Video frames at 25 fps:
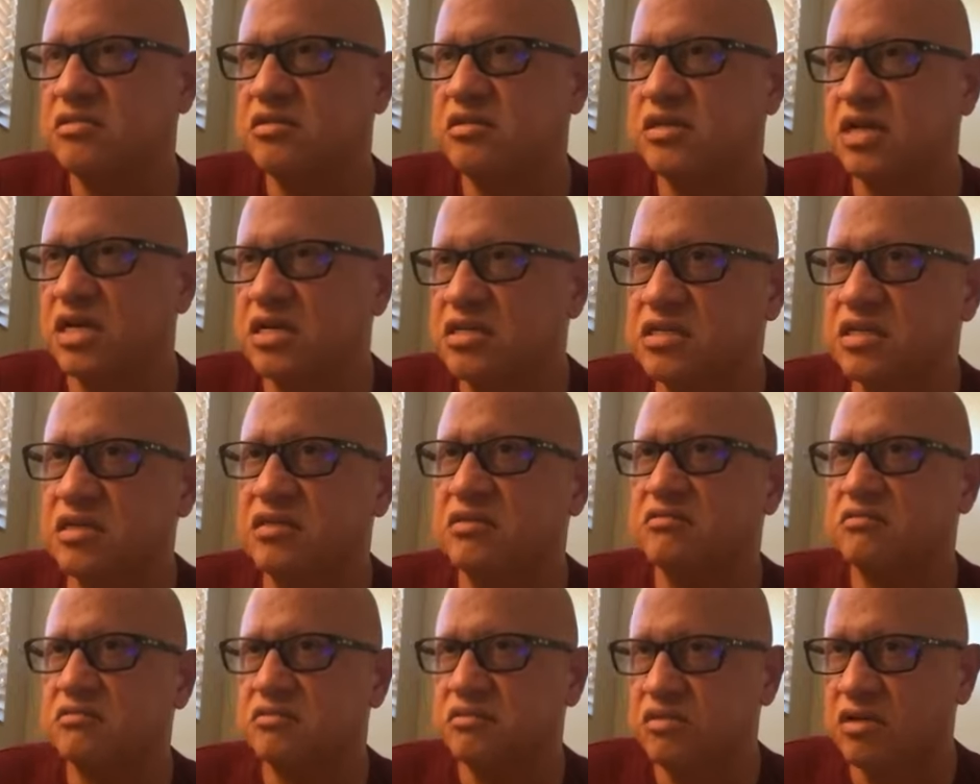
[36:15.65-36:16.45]

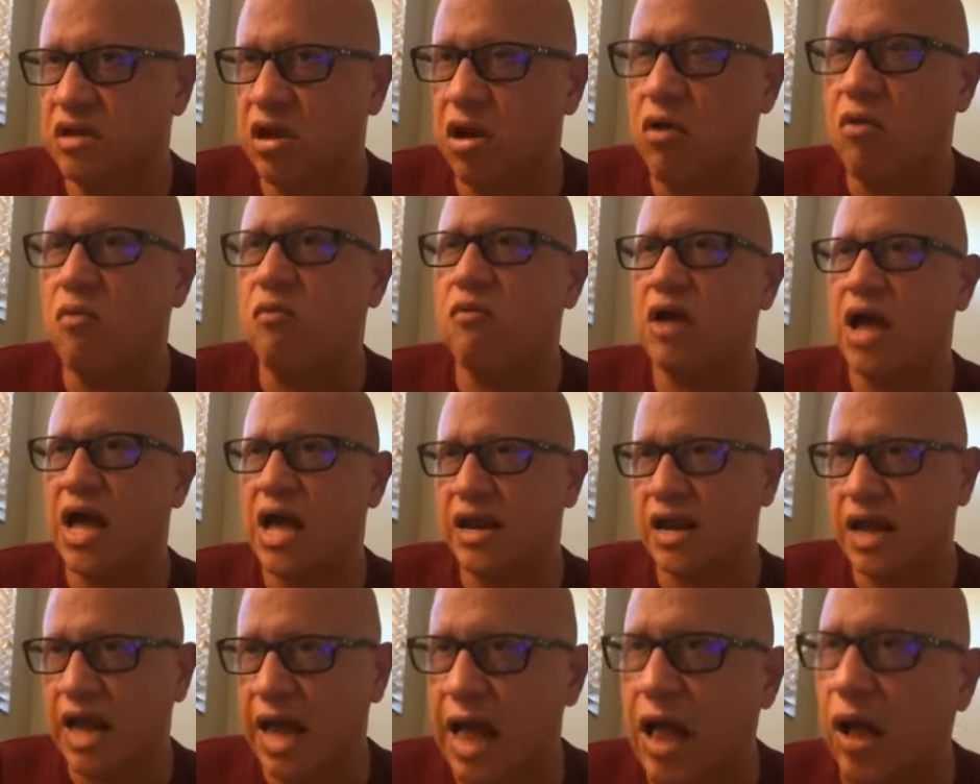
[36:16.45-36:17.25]
doesn't know how
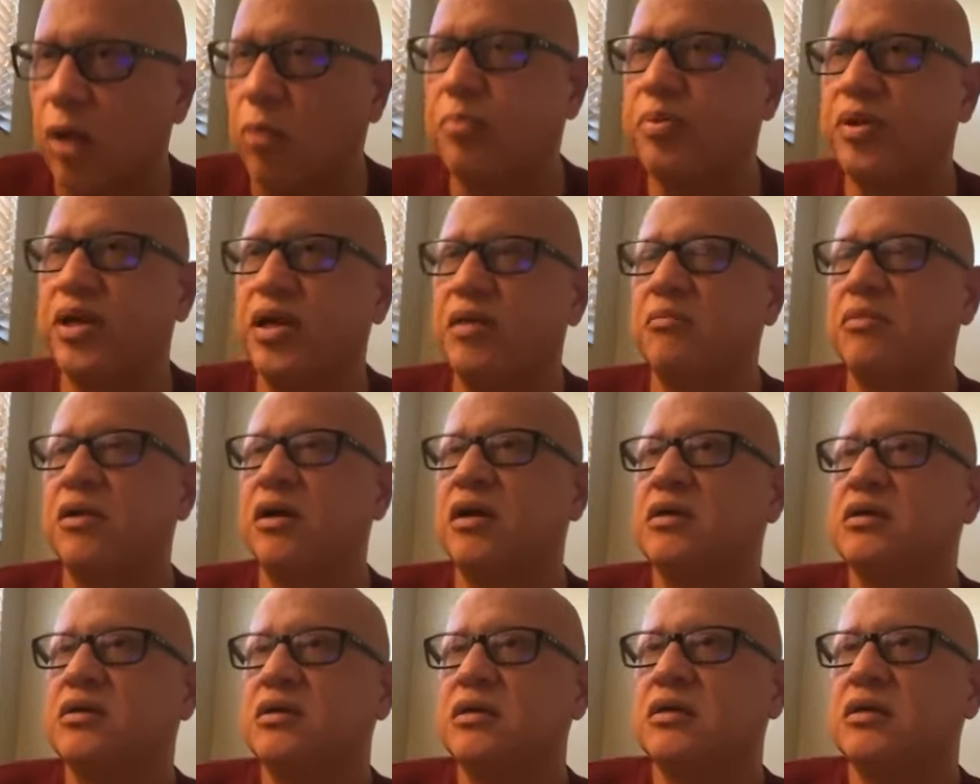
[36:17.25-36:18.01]
to help him